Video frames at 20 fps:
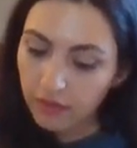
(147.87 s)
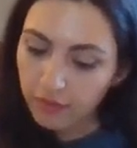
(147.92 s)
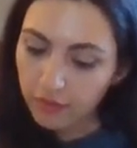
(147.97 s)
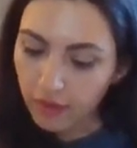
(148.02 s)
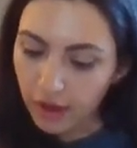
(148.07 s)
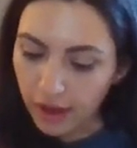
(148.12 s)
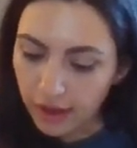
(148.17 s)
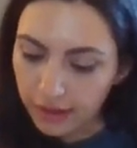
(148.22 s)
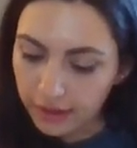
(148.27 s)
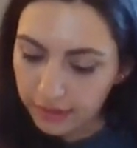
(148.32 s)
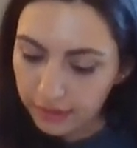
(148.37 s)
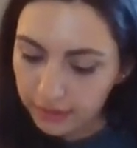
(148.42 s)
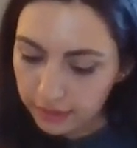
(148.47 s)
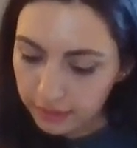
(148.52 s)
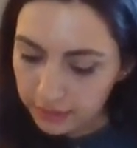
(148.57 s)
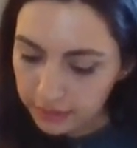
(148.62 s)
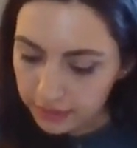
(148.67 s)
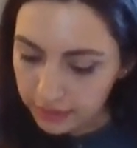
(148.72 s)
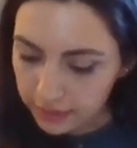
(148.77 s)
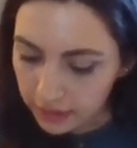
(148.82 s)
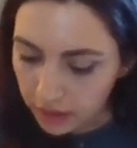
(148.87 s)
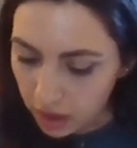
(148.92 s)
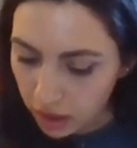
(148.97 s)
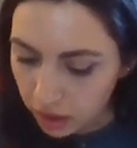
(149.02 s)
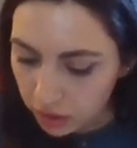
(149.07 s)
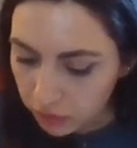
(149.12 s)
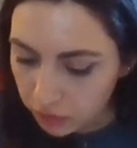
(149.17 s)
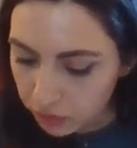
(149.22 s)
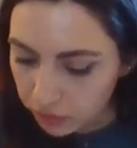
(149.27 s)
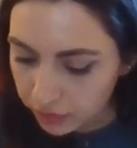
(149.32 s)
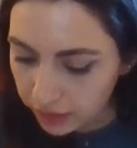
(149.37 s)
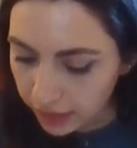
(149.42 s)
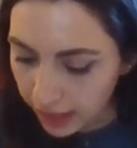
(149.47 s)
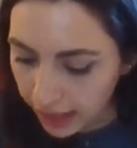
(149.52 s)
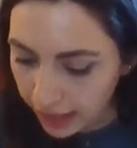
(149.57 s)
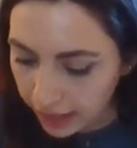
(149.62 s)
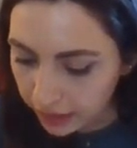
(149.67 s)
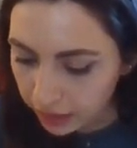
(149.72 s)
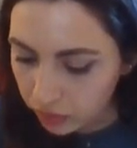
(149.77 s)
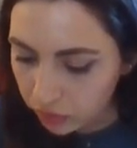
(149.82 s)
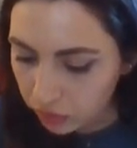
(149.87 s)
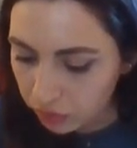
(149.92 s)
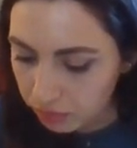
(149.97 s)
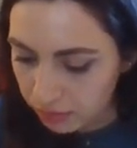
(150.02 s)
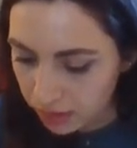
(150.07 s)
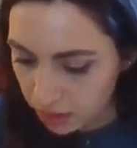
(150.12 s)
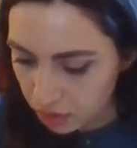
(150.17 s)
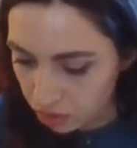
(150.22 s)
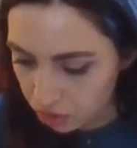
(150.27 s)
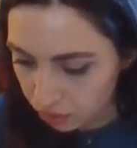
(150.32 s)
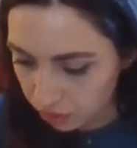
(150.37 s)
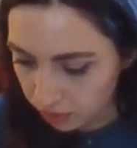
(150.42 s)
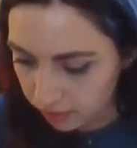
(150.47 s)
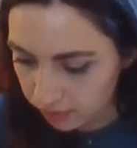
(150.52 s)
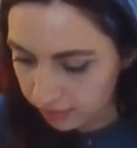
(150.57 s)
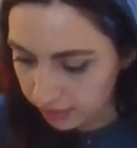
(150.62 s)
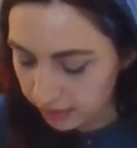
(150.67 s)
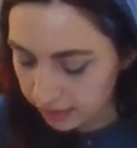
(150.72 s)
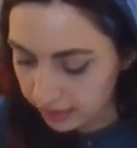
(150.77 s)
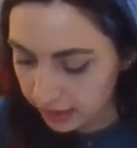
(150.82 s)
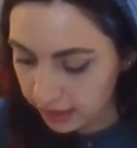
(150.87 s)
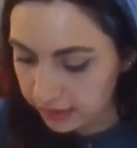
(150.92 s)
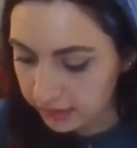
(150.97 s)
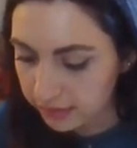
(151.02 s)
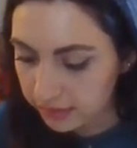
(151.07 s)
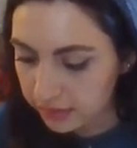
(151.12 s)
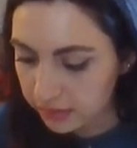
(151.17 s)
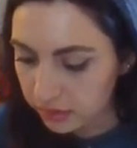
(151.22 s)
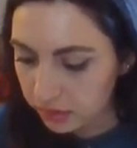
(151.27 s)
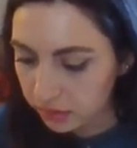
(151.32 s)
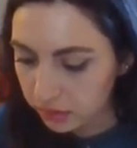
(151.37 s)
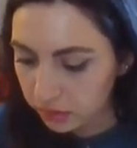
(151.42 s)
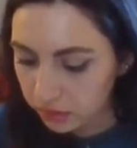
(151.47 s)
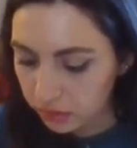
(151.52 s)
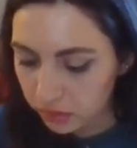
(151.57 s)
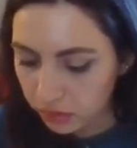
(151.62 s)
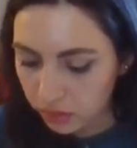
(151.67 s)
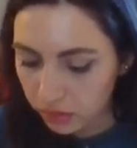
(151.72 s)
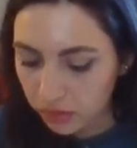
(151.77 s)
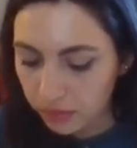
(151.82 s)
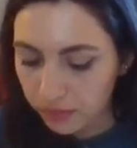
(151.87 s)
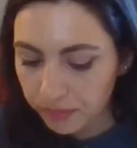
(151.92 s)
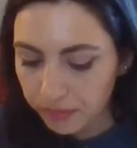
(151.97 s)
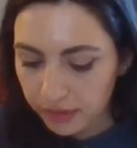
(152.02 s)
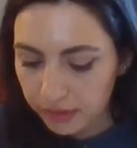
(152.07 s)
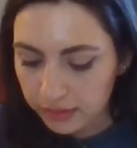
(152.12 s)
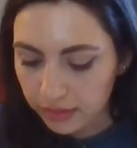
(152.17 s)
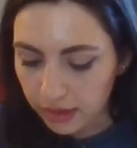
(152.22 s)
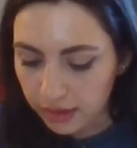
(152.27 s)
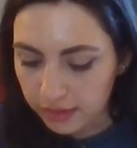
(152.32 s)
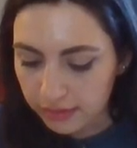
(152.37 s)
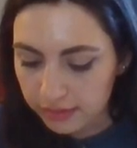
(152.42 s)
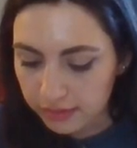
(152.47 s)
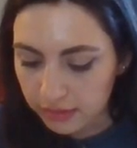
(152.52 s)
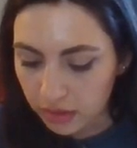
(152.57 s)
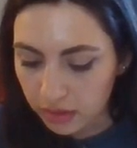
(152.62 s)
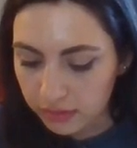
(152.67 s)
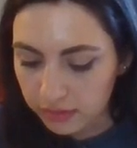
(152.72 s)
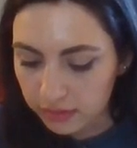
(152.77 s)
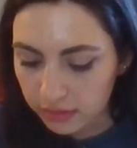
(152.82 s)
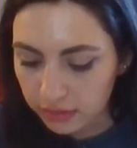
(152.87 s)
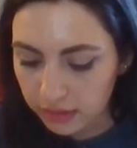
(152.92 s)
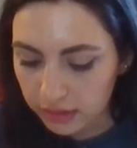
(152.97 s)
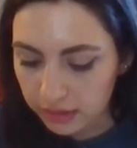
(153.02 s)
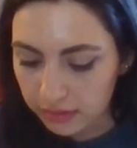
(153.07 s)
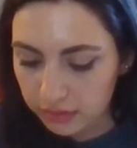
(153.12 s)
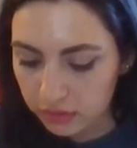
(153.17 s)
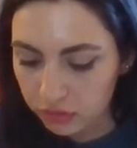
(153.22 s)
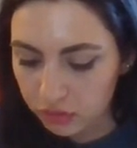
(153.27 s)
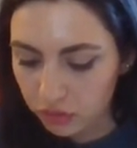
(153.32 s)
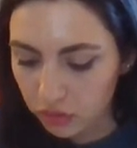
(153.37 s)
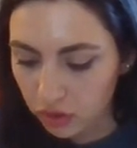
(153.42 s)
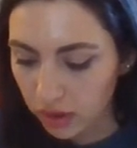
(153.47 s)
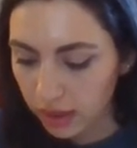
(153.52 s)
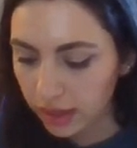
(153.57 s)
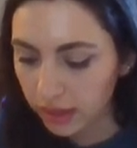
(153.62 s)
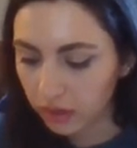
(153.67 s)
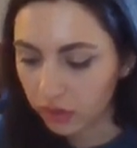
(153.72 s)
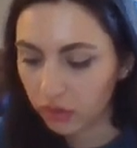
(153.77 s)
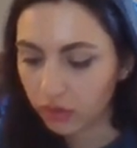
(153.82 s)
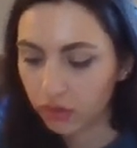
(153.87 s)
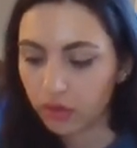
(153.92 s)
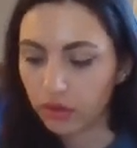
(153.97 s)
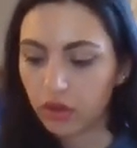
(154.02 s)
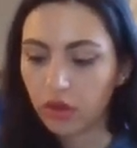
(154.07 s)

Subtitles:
Find the unknown angle measures, then circle the isosceles triangle.